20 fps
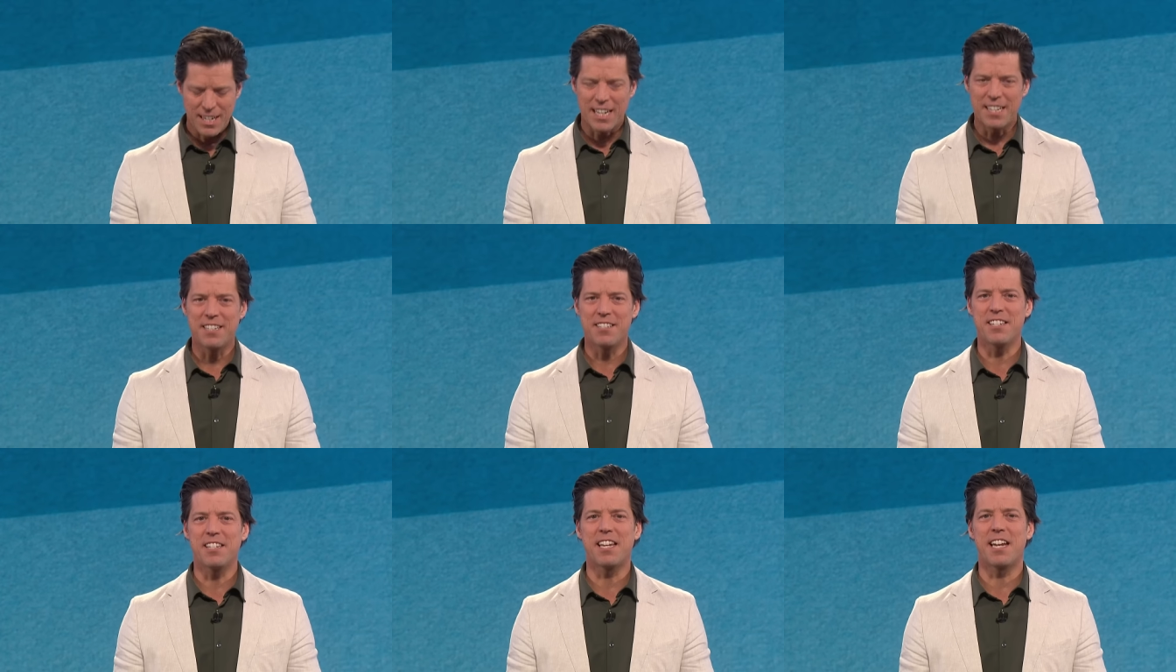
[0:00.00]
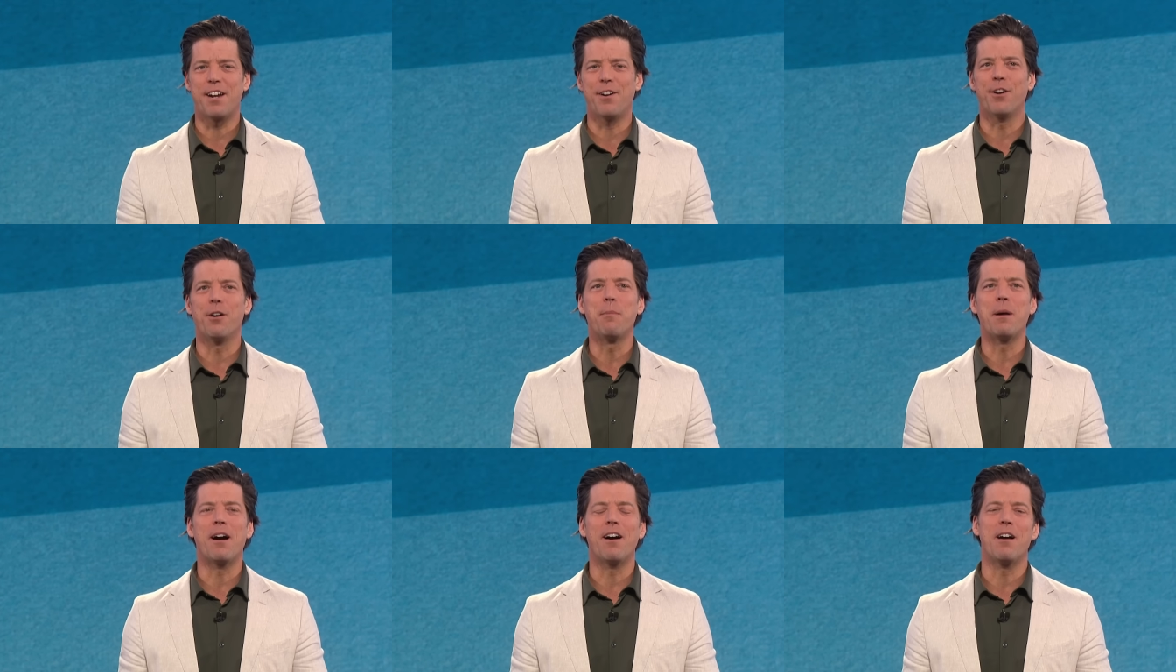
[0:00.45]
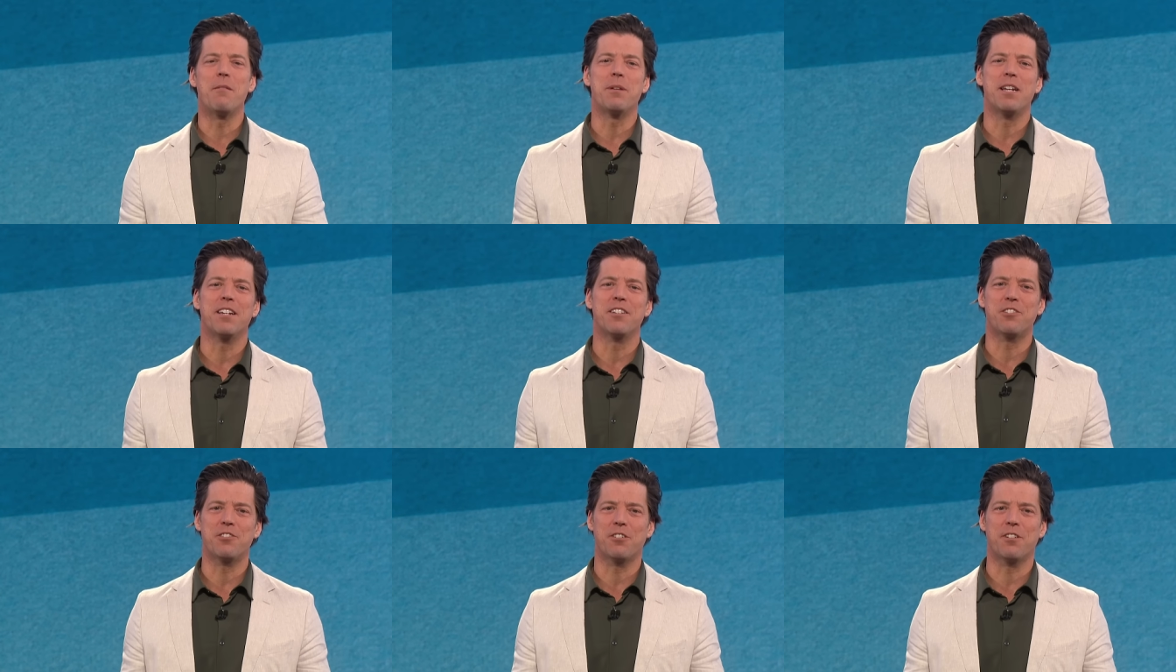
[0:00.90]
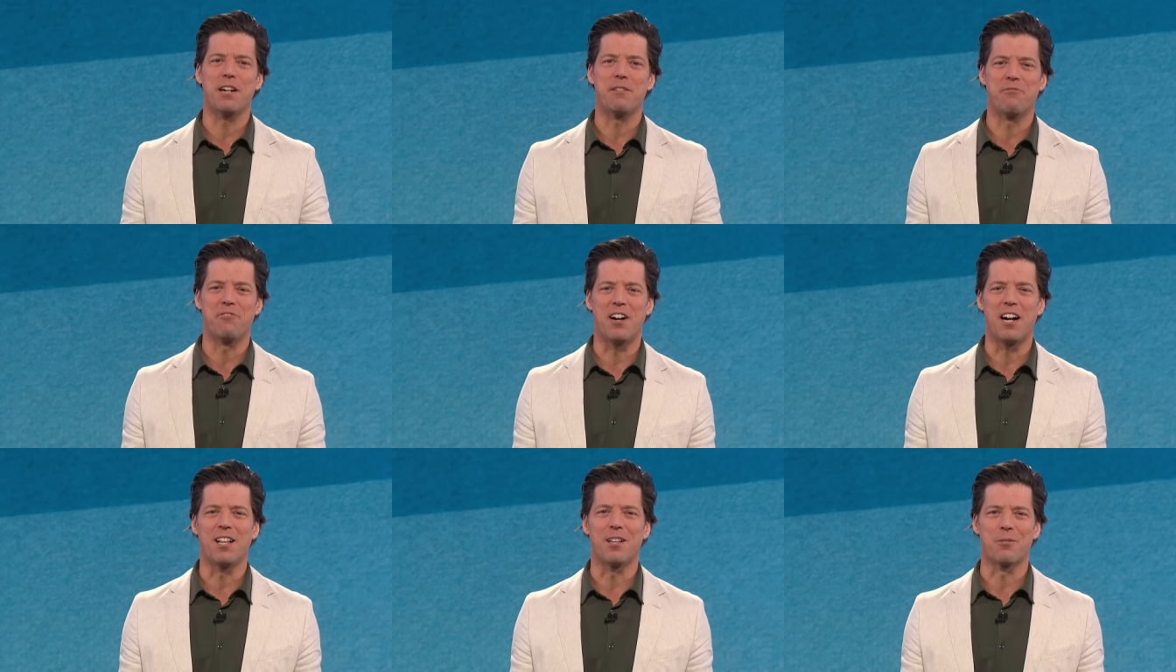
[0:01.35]
God doesn't care about how many
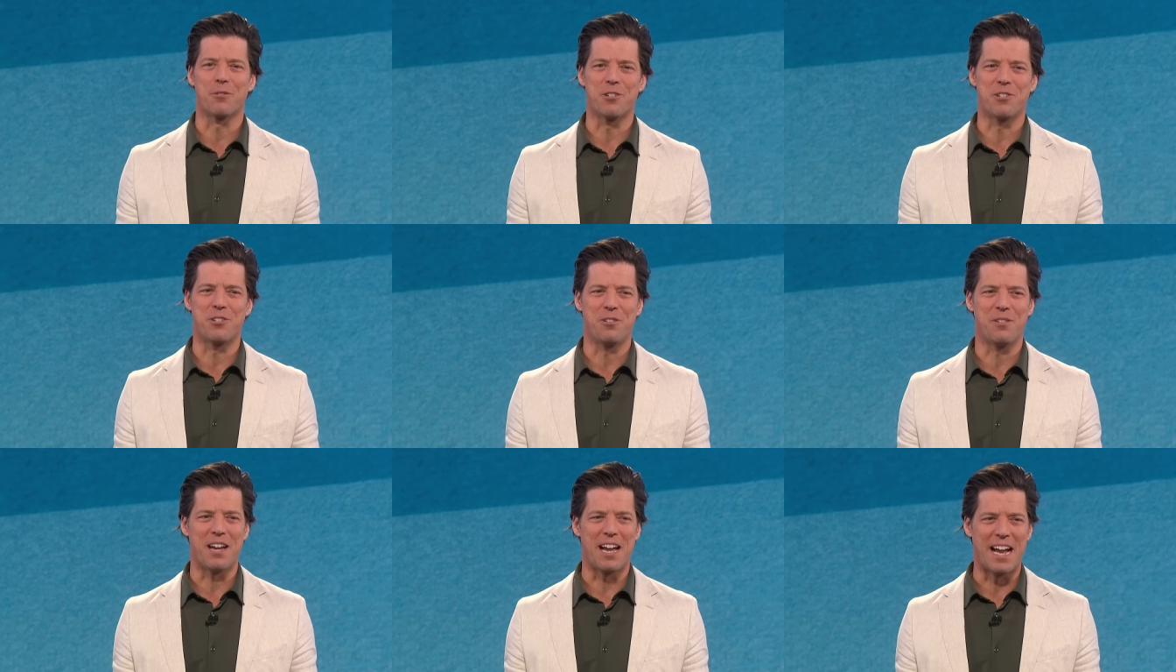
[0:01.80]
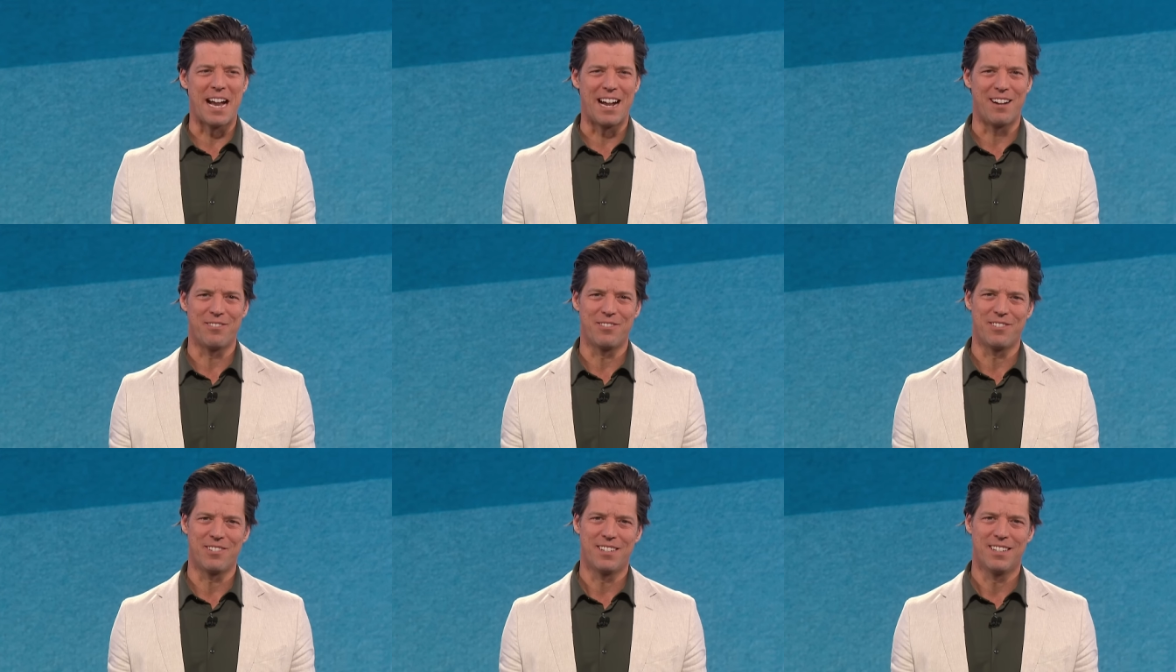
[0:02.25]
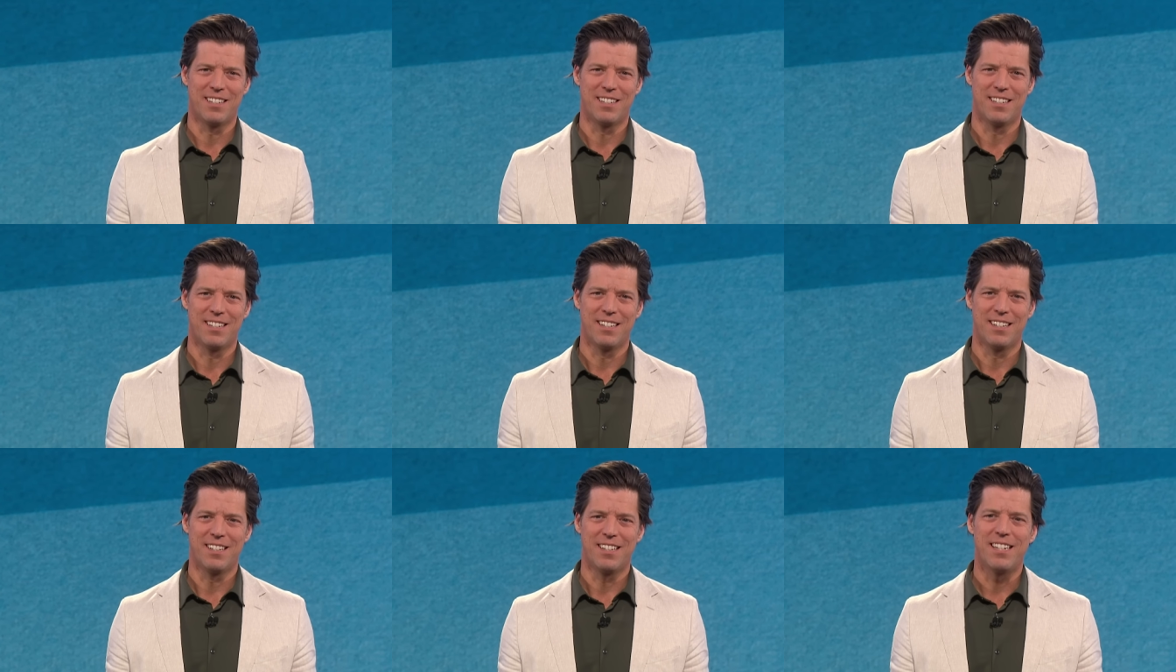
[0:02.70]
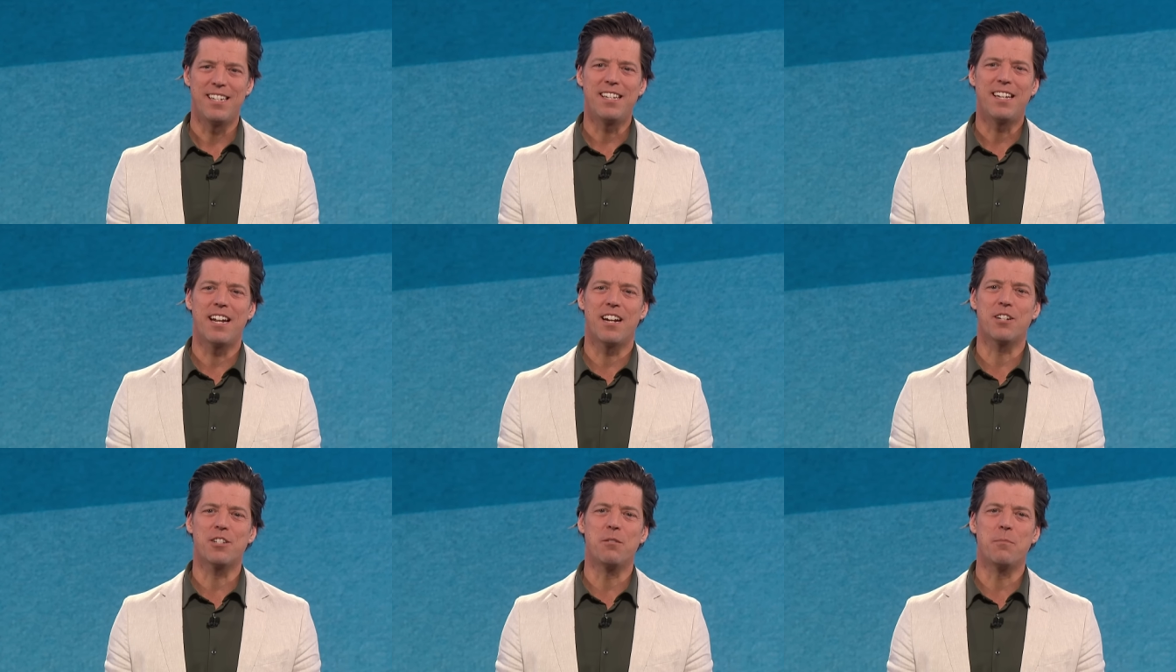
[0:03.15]
Instagram followers you have. He
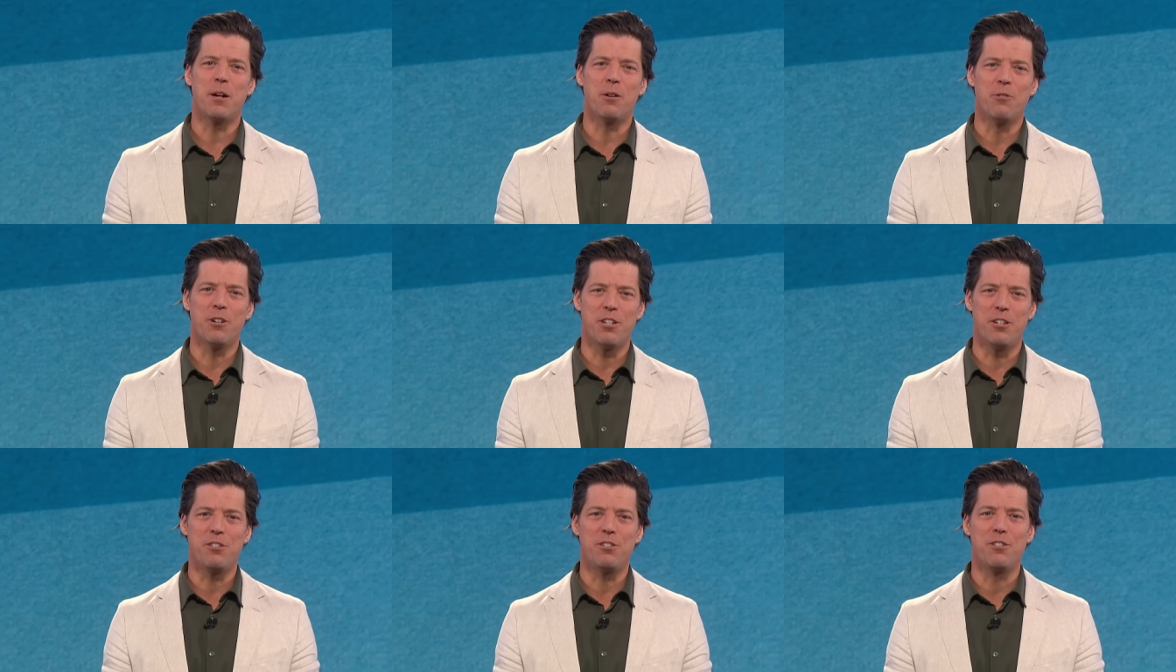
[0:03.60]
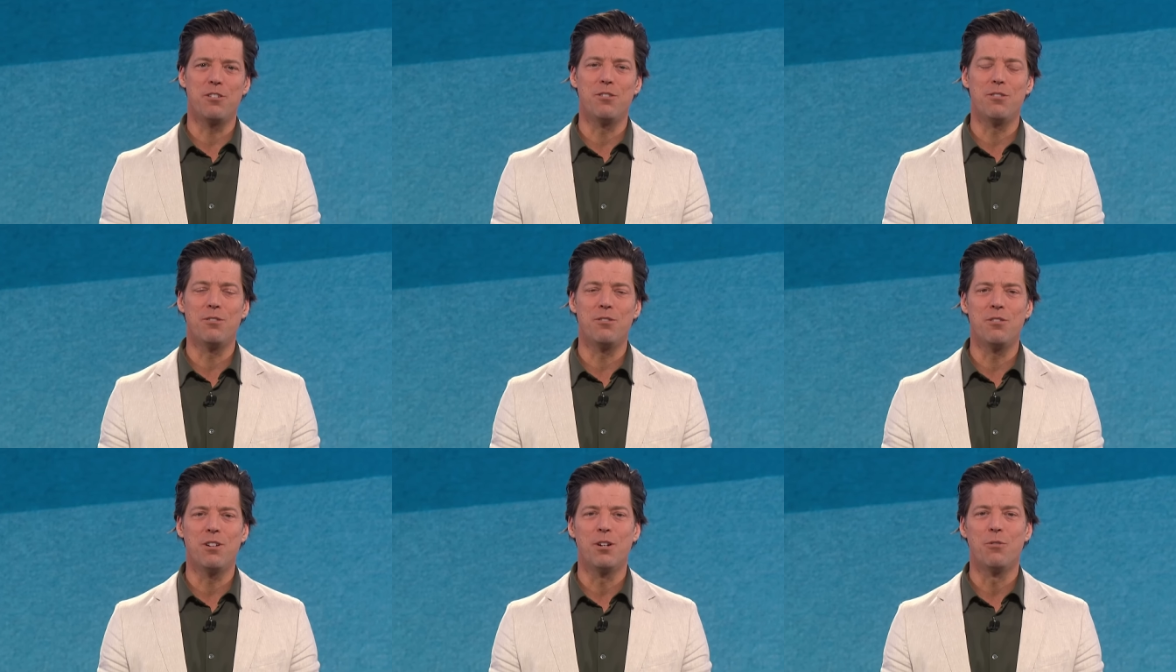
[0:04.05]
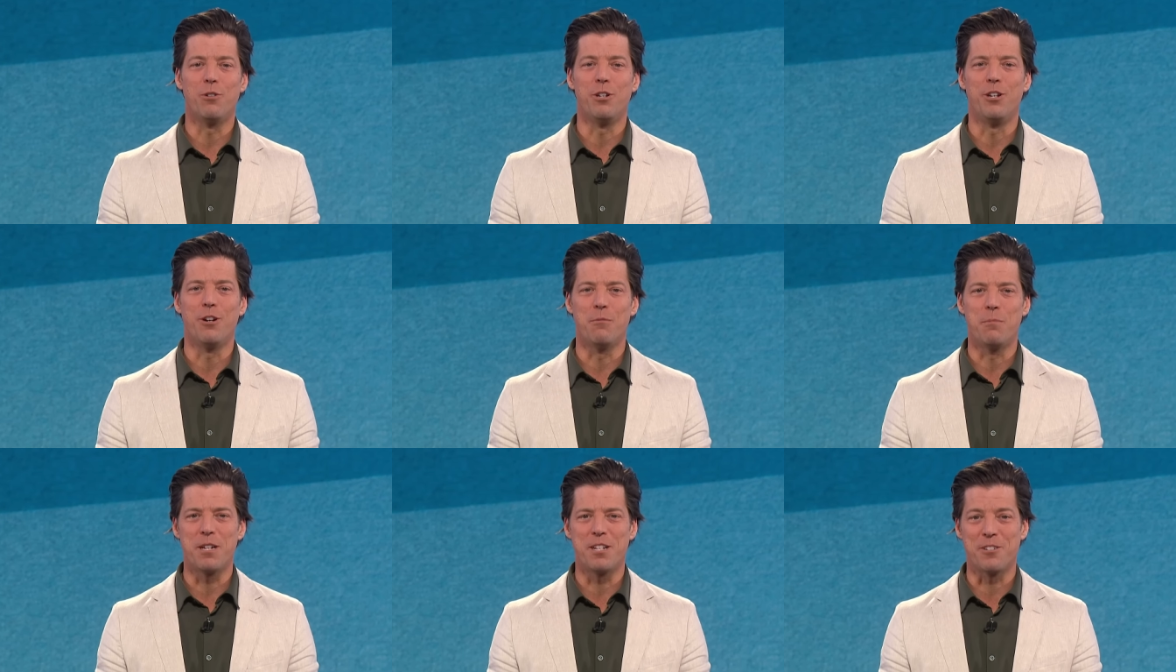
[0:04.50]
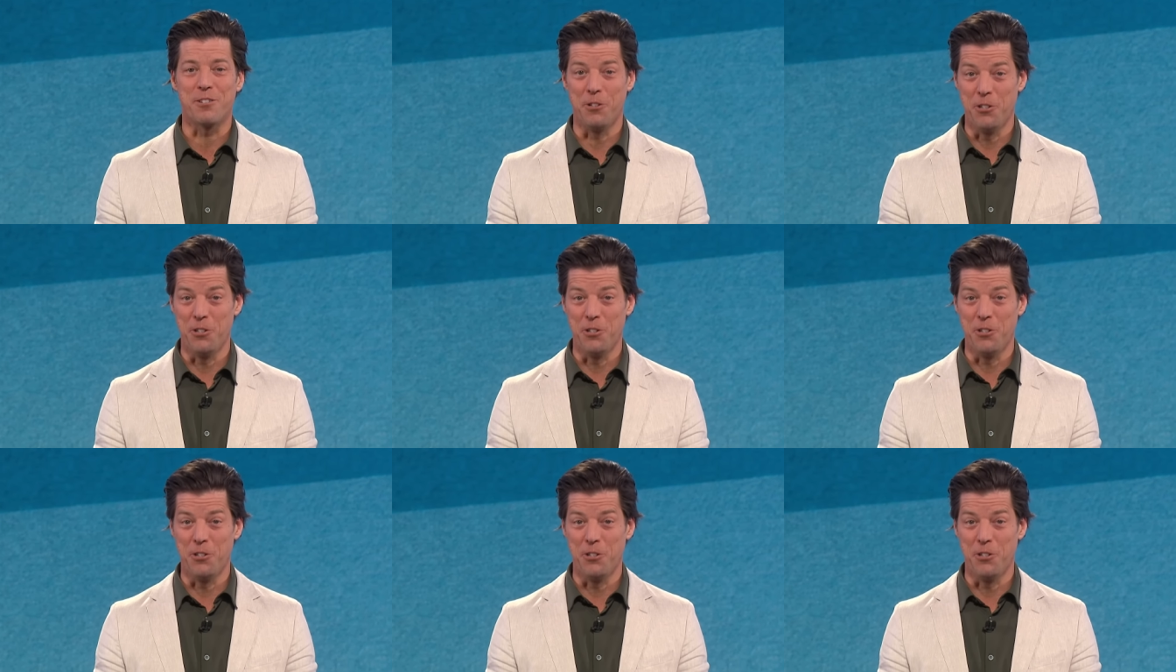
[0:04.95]
cares about what you do when nobody's